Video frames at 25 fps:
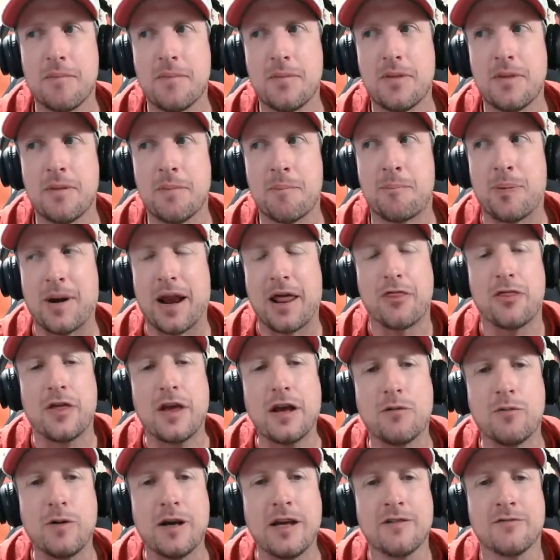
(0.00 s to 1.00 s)
but I
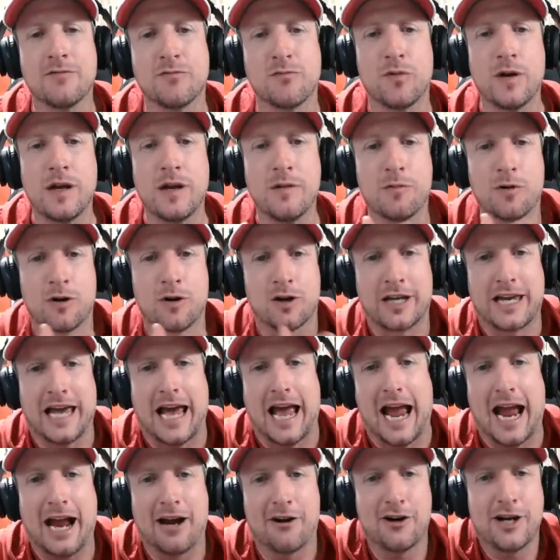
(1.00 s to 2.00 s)
think we were
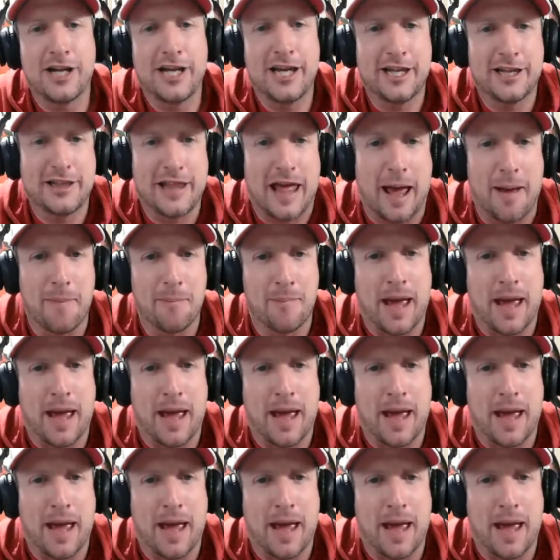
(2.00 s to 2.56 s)
carrying that